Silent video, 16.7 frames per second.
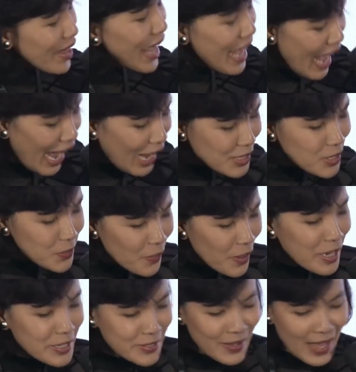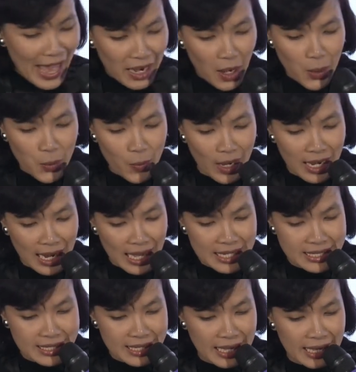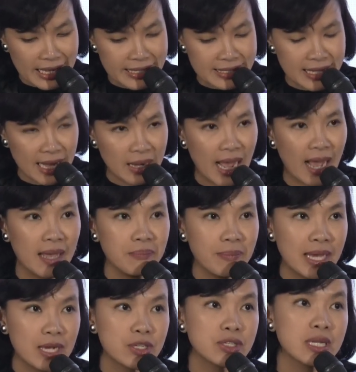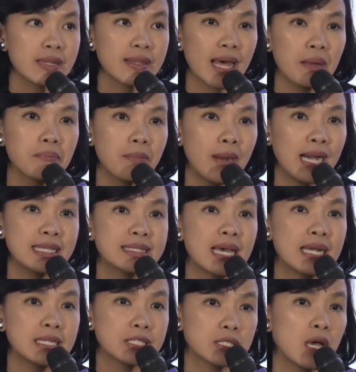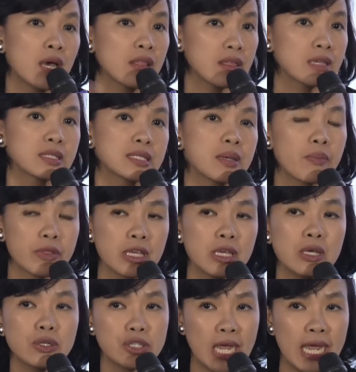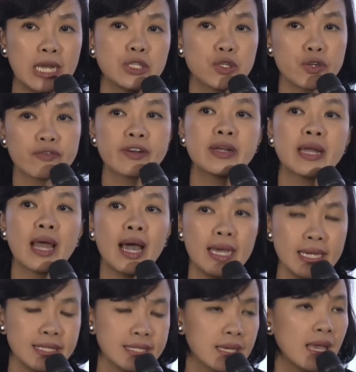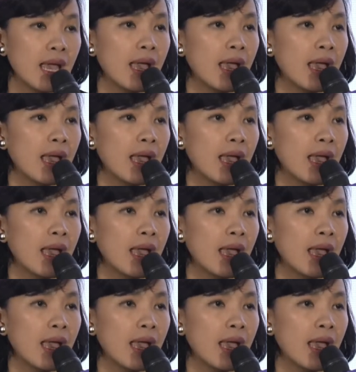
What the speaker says: I just wanted to add on one last thing, is that I mentioned that mindset is not something you change overnight.